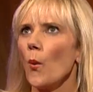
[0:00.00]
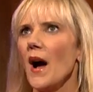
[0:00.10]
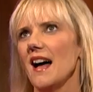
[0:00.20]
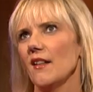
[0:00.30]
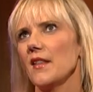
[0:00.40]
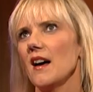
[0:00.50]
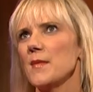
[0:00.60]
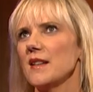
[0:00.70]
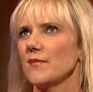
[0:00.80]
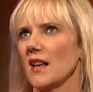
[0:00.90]
Well, I
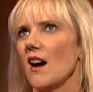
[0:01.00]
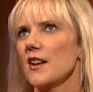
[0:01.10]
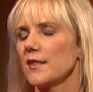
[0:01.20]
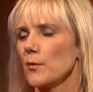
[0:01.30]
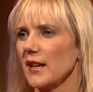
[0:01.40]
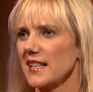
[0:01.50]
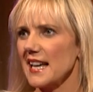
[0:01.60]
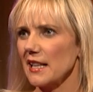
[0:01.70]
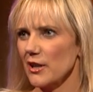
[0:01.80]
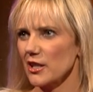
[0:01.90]
mean, I used to work in
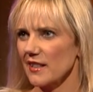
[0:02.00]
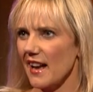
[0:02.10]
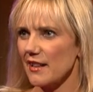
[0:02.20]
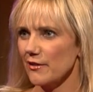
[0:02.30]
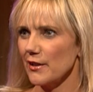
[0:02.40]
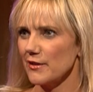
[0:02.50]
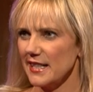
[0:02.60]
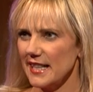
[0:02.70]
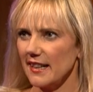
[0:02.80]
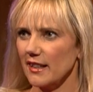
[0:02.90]
television. I had a
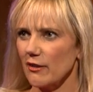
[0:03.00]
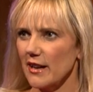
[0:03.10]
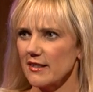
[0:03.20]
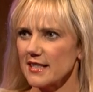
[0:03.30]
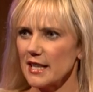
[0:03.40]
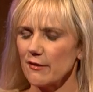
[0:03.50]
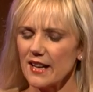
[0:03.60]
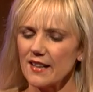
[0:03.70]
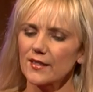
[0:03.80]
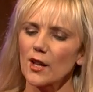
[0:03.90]
15-year career in TV,
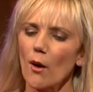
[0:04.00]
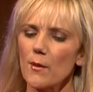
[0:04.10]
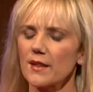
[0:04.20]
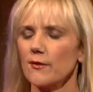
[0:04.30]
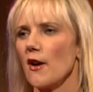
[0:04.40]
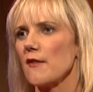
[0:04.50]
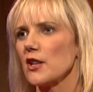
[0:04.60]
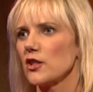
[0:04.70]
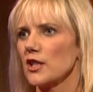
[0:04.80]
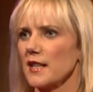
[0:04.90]
and so I was
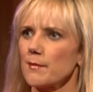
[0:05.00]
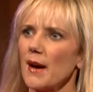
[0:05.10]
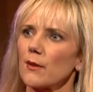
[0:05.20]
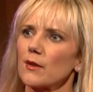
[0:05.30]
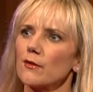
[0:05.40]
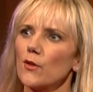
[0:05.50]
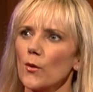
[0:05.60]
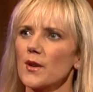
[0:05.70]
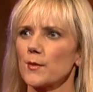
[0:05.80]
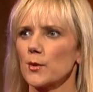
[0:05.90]
forever jetting backwards and
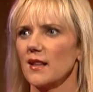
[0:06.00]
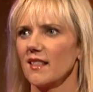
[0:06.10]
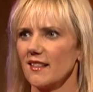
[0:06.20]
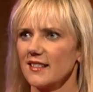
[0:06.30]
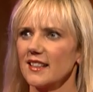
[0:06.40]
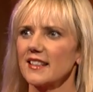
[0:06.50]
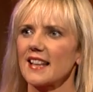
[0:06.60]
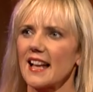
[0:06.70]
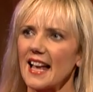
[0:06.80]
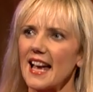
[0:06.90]
forwards between London
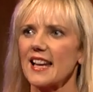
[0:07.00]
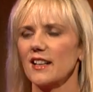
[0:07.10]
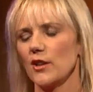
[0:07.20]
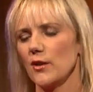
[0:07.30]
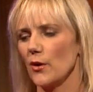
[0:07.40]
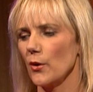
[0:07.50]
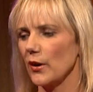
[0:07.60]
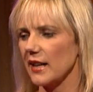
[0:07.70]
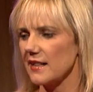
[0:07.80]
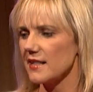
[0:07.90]
and LA and New
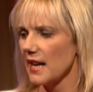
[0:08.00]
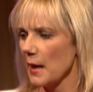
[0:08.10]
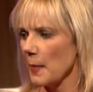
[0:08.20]
York, and,